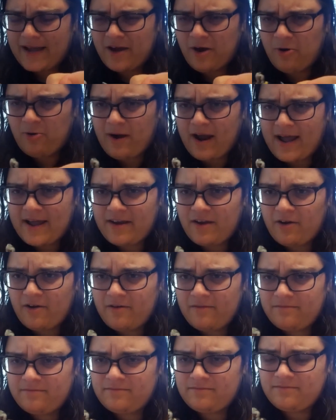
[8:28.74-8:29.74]

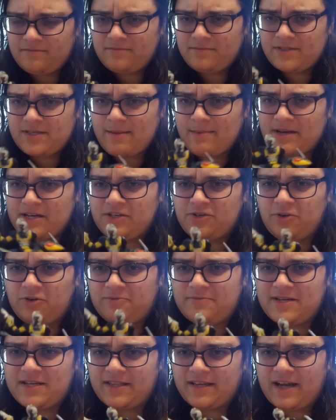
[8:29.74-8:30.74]
Rider. Somebody told
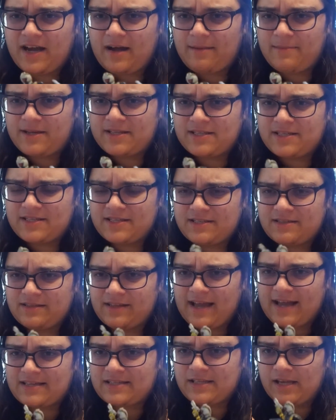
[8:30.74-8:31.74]
me in the comments
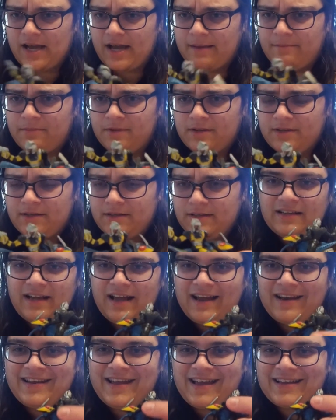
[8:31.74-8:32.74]
last time.
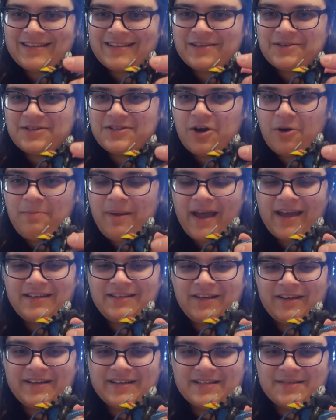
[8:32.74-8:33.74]
And yes, there's no paint
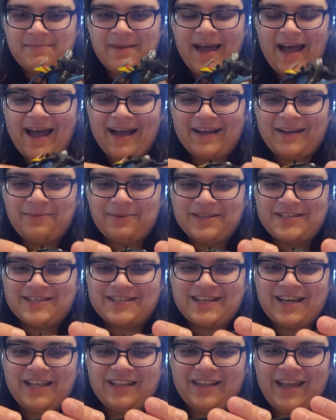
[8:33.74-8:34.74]
on his back, which is
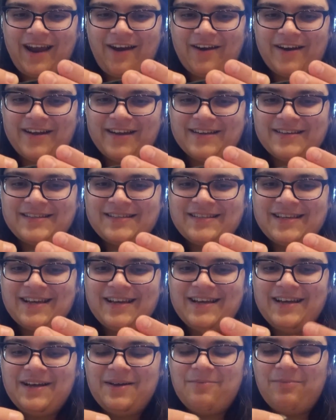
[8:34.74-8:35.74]
hilarious.
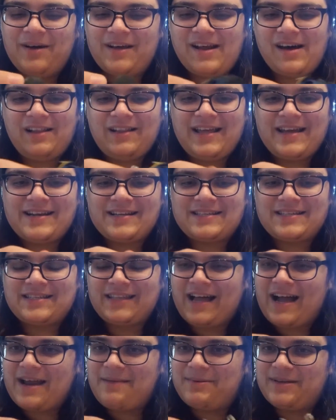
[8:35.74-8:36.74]
But I'll let it
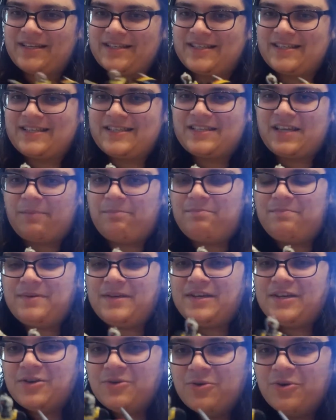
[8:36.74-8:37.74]
slide because this is a
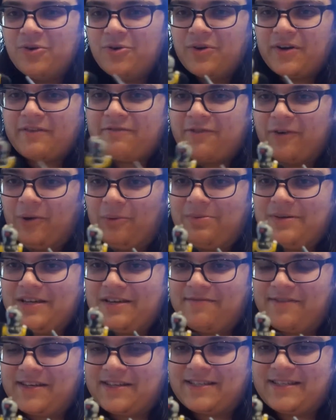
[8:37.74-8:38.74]
beautiful
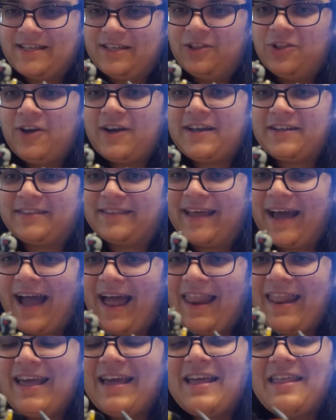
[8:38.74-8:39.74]
PVC. Look at
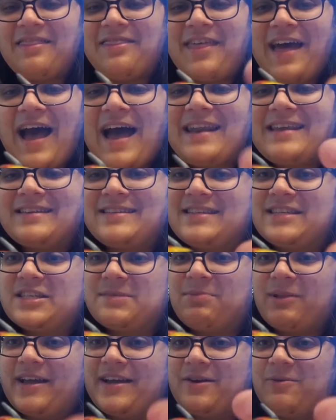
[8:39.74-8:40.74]
that. That is
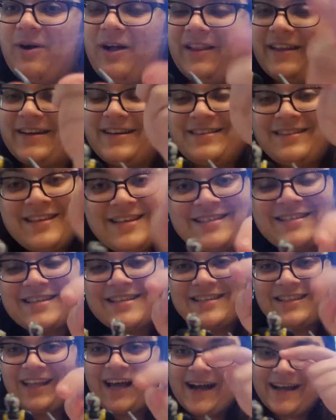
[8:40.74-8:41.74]
display quality. This
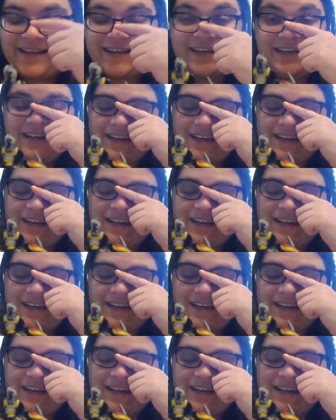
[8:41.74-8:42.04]
is like